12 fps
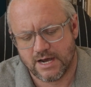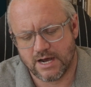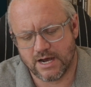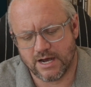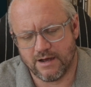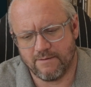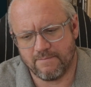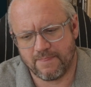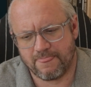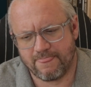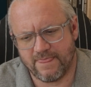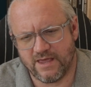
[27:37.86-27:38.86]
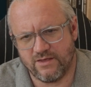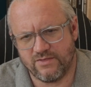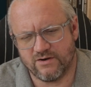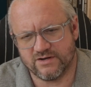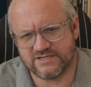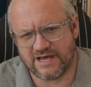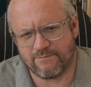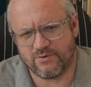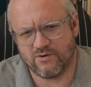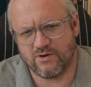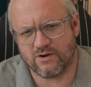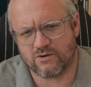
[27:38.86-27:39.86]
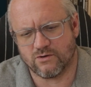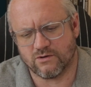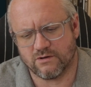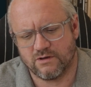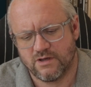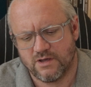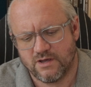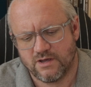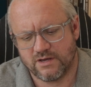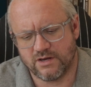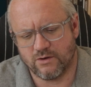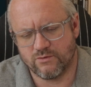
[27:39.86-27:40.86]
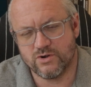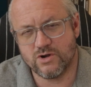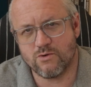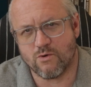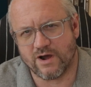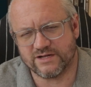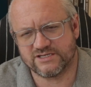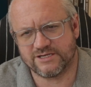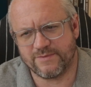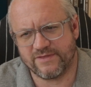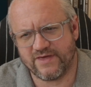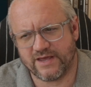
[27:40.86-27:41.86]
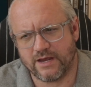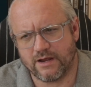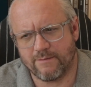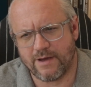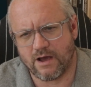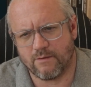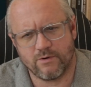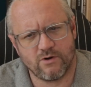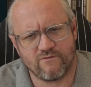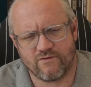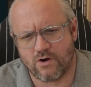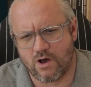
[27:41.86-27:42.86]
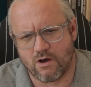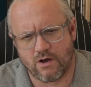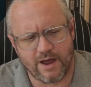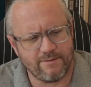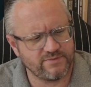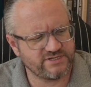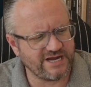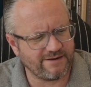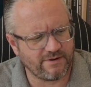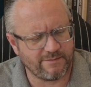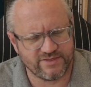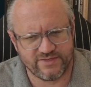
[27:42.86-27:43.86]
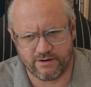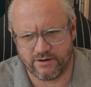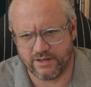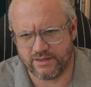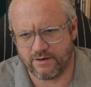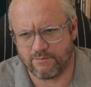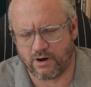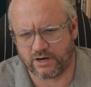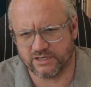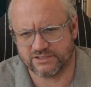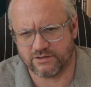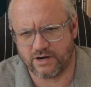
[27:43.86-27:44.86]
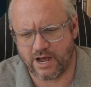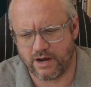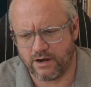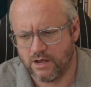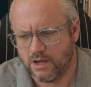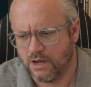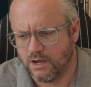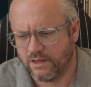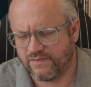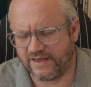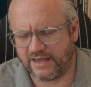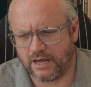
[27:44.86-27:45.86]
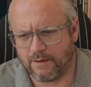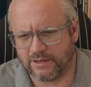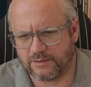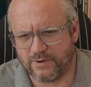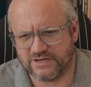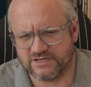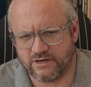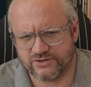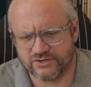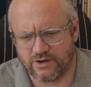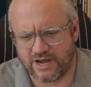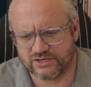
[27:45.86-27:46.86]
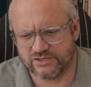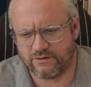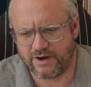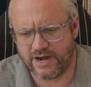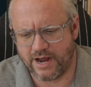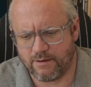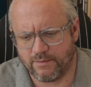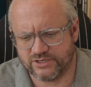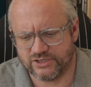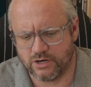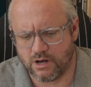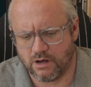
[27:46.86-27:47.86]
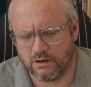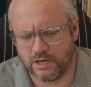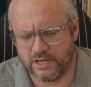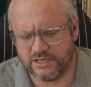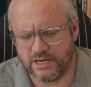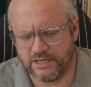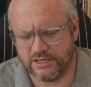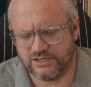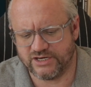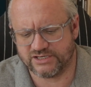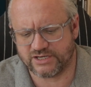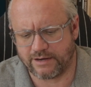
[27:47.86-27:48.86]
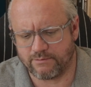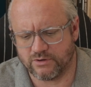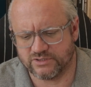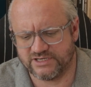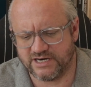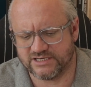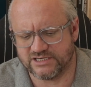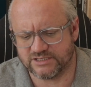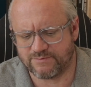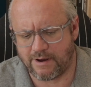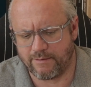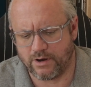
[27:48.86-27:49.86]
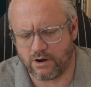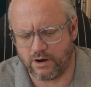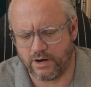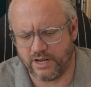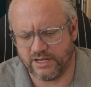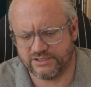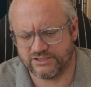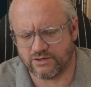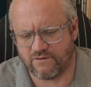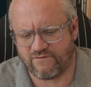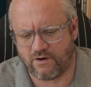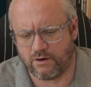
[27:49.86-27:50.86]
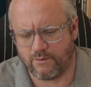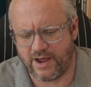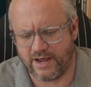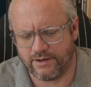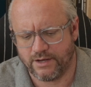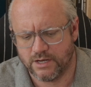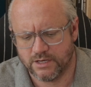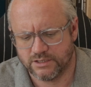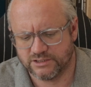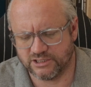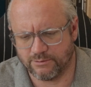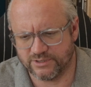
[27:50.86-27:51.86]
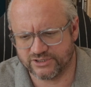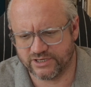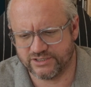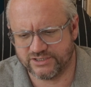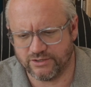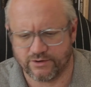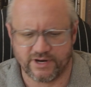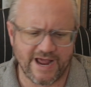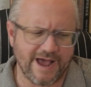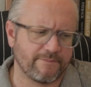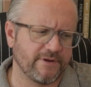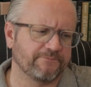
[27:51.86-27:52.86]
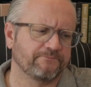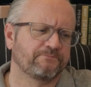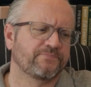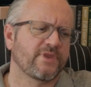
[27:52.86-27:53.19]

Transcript: there is that political, you know, nuance to be thinking about. But overall, I stand by my theory that markets are not thinking about the presidential election right now much at all. It just like most citizens probably aren't. It's so far away, so much still can happen.